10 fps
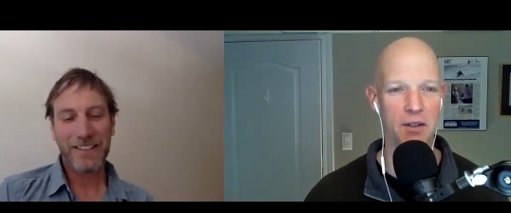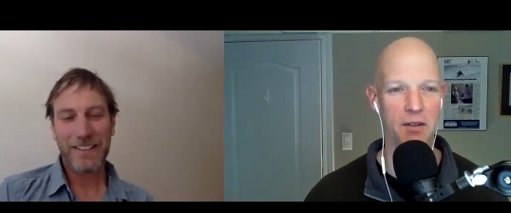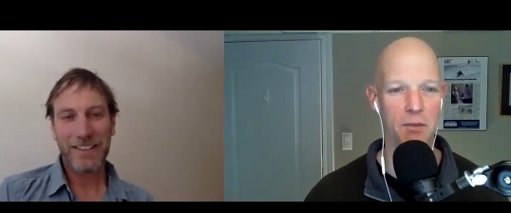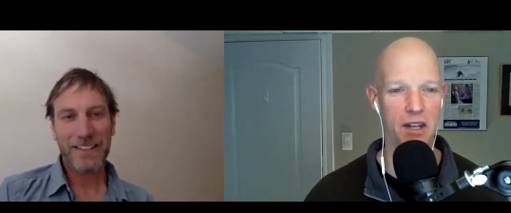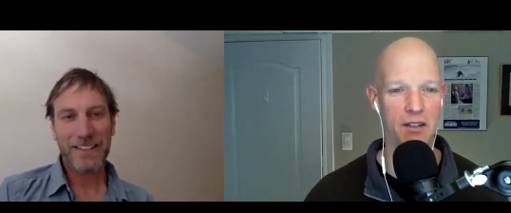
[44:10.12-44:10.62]

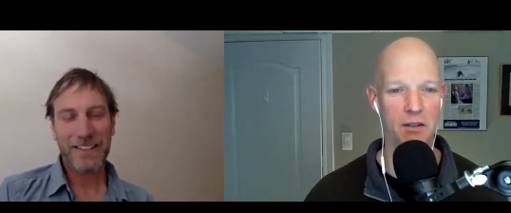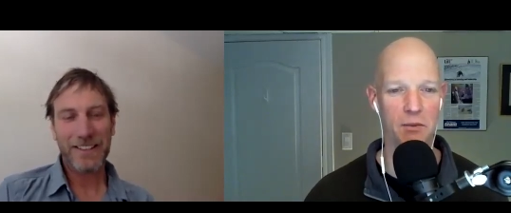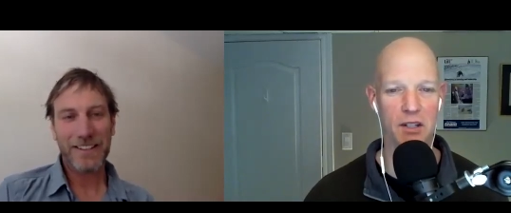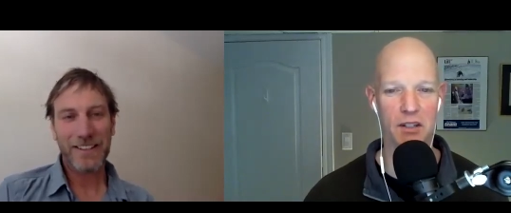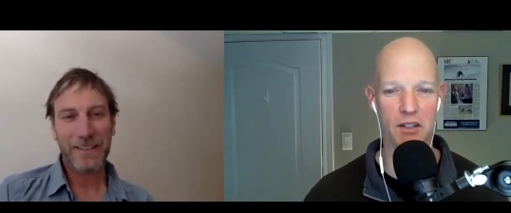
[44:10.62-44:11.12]
Speaker 1: it's
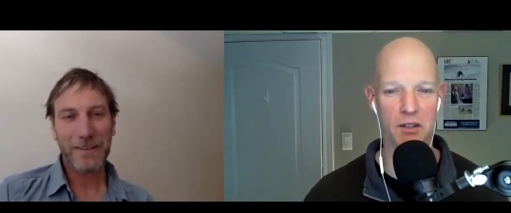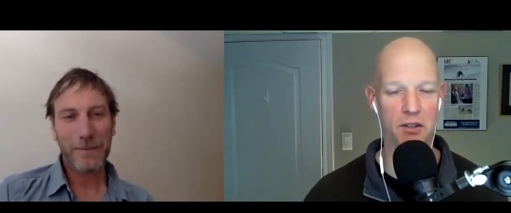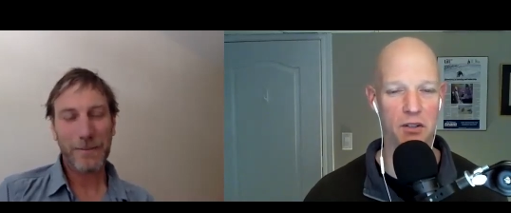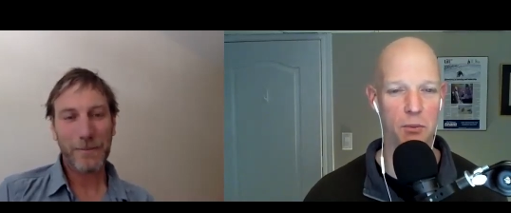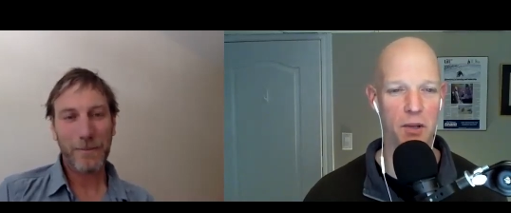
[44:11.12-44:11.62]
amazing. We, you
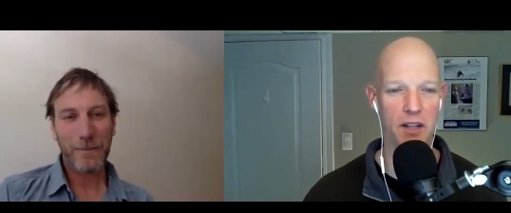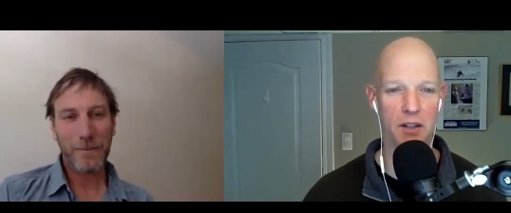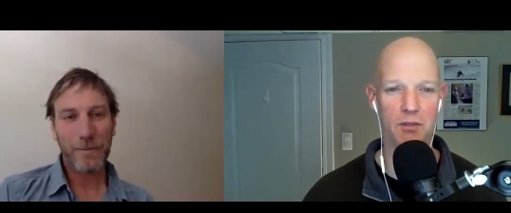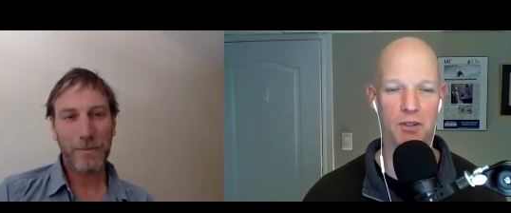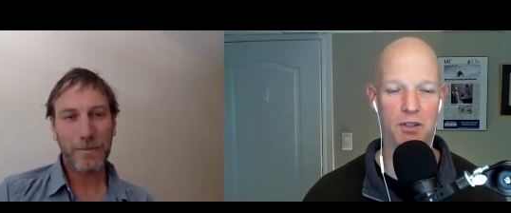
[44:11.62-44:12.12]
do so many
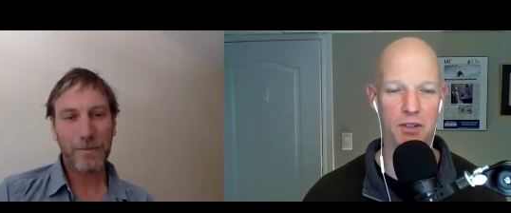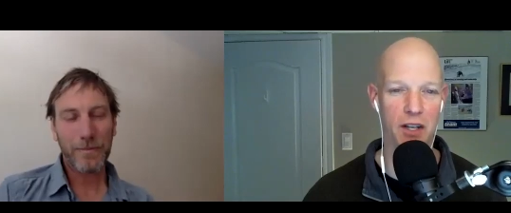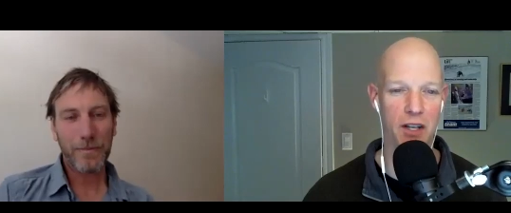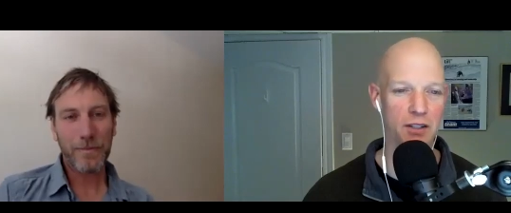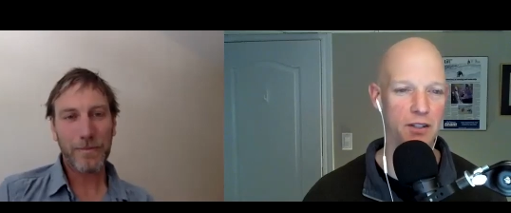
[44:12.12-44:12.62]
of these
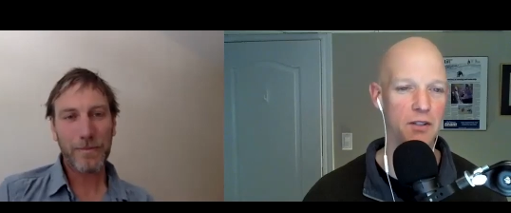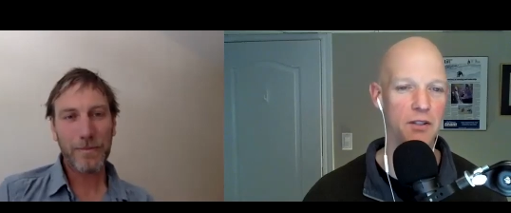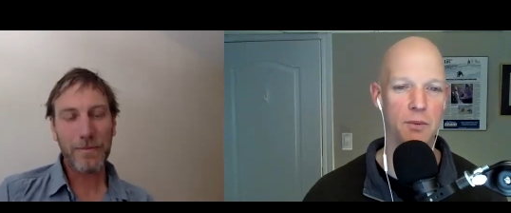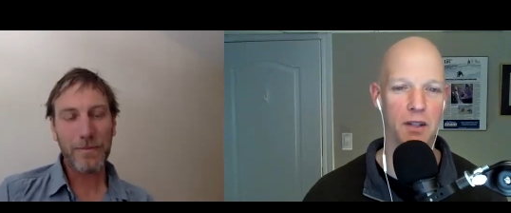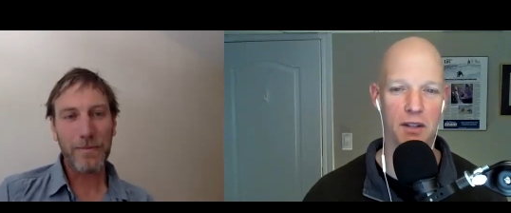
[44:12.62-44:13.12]
recertifications, you do
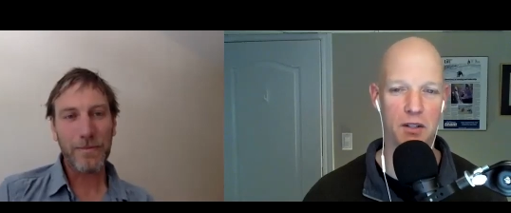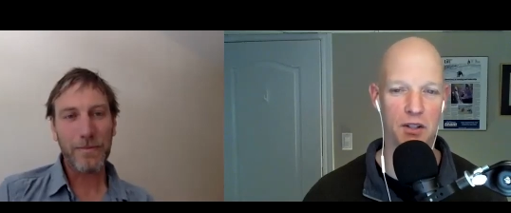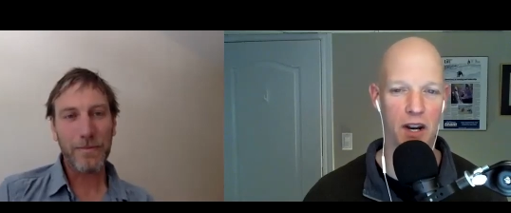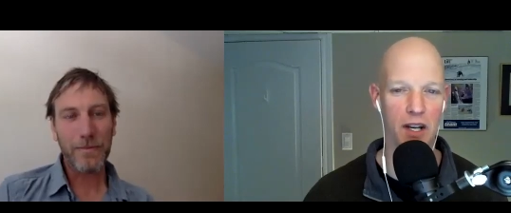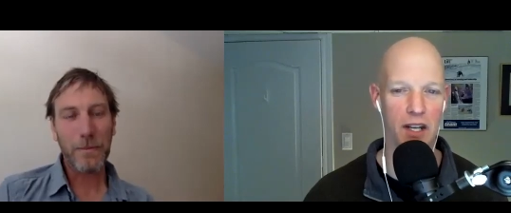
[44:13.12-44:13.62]
so many of the
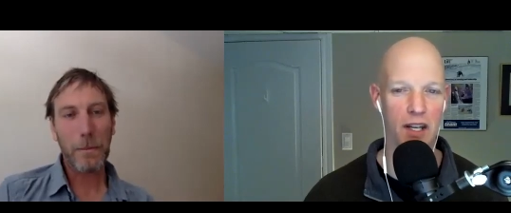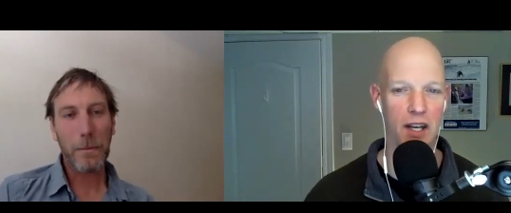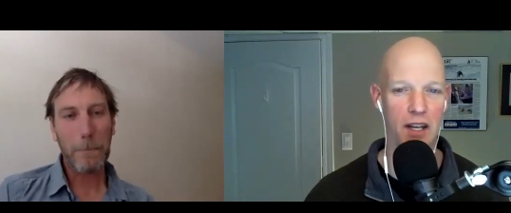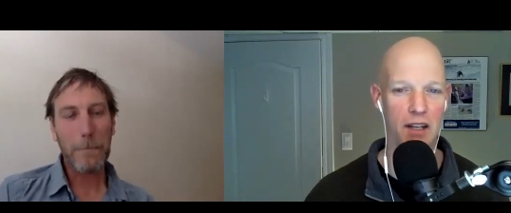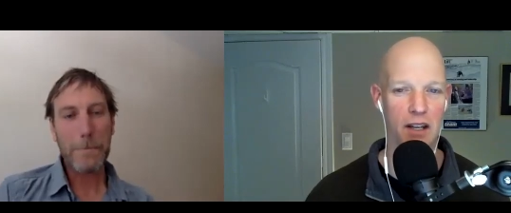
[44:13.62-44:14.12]

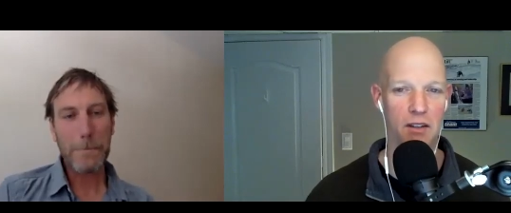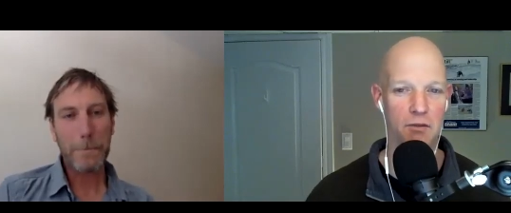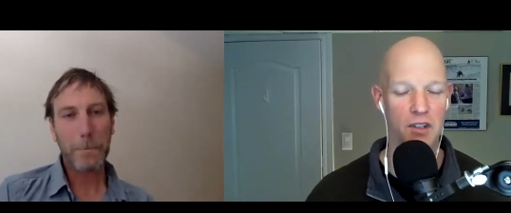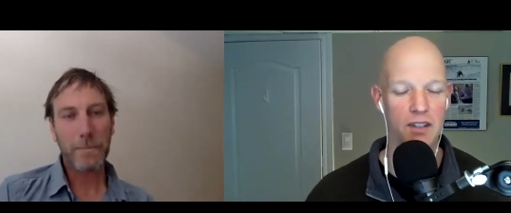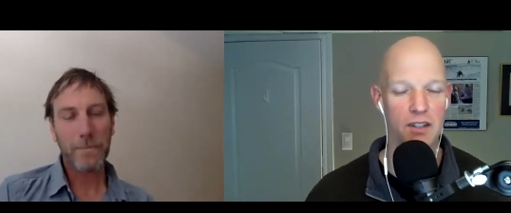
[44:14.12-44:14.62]
training and,
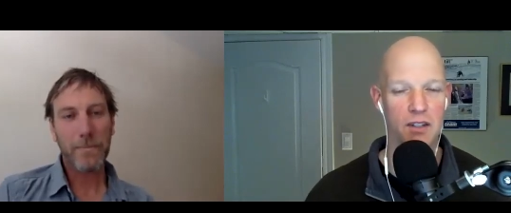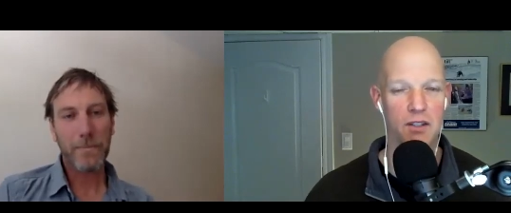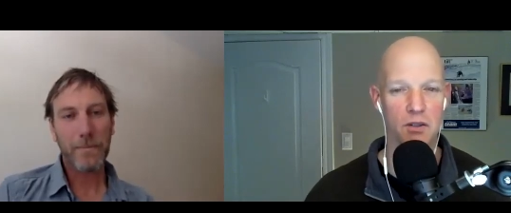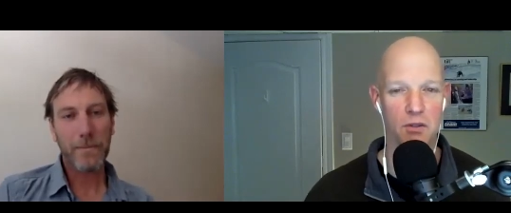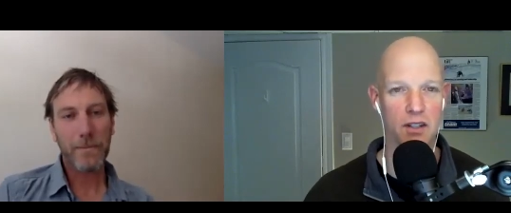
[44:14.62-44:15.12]
and the reason
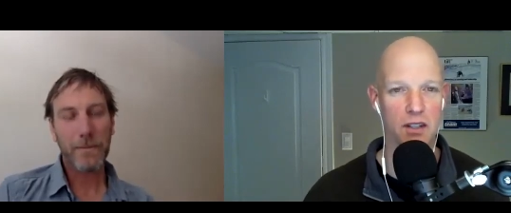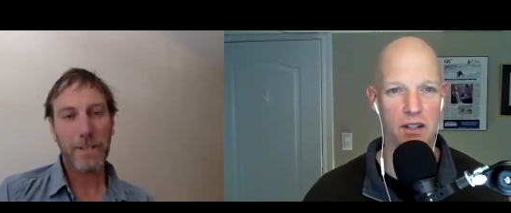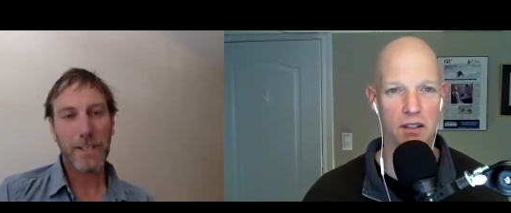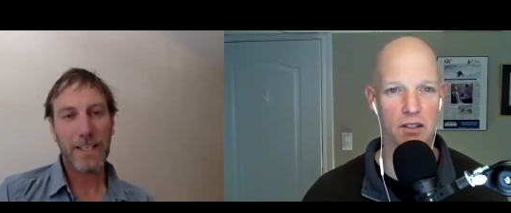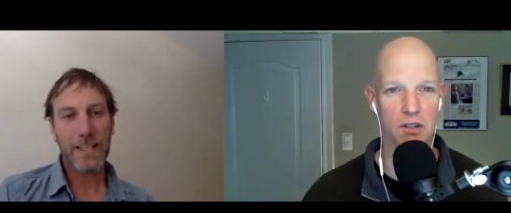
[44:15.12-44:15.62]
you do it is
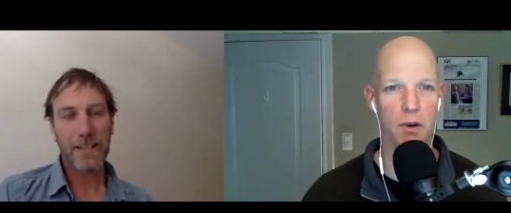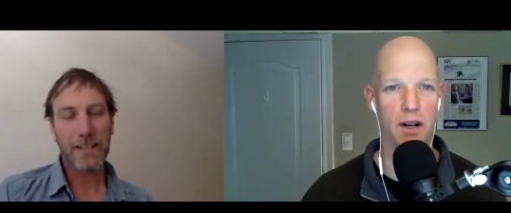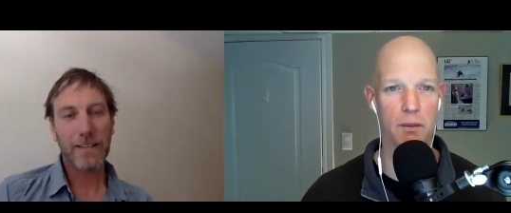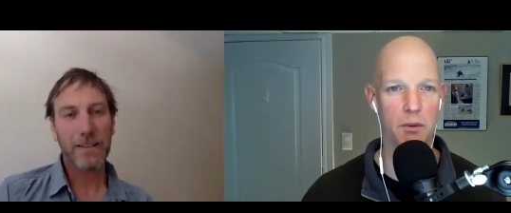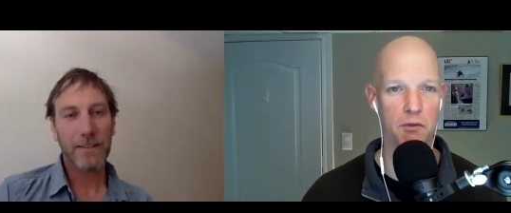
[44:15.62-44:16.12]
because you
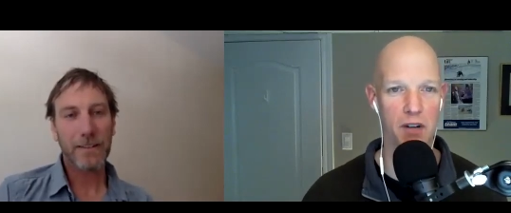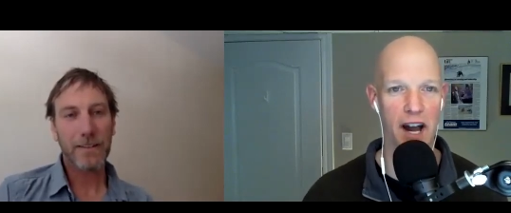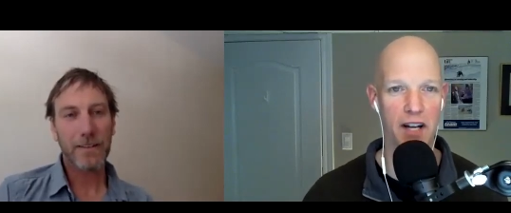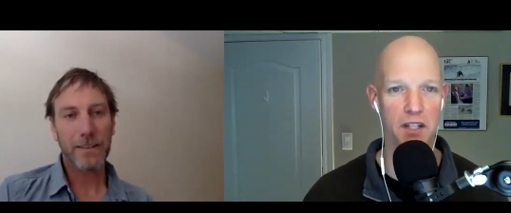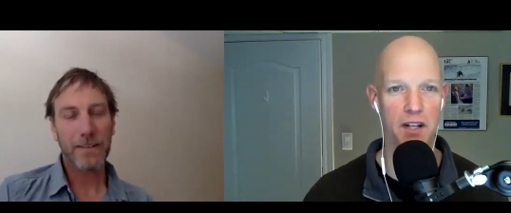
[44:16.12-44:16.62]
want it to be
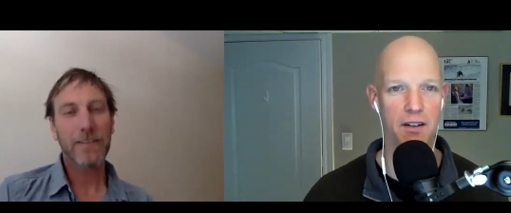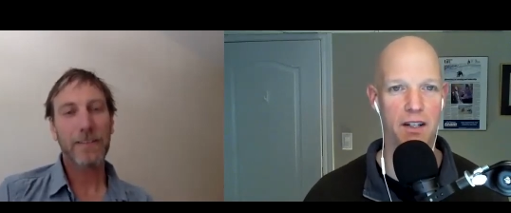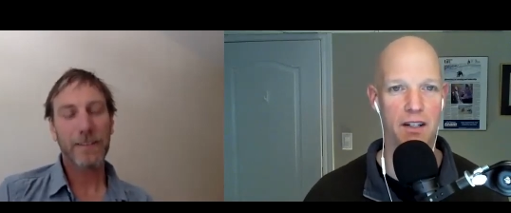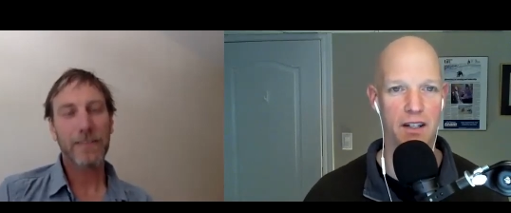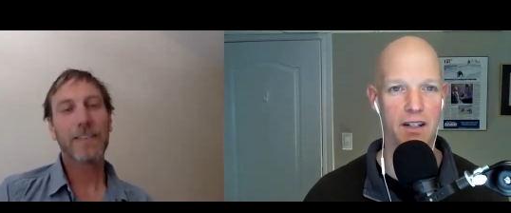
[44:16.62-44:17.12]

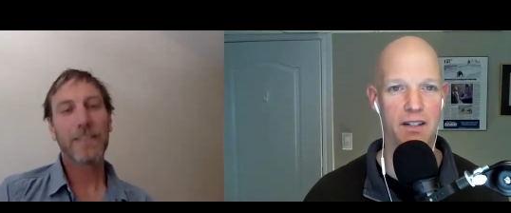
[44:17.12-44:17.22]
reactionary.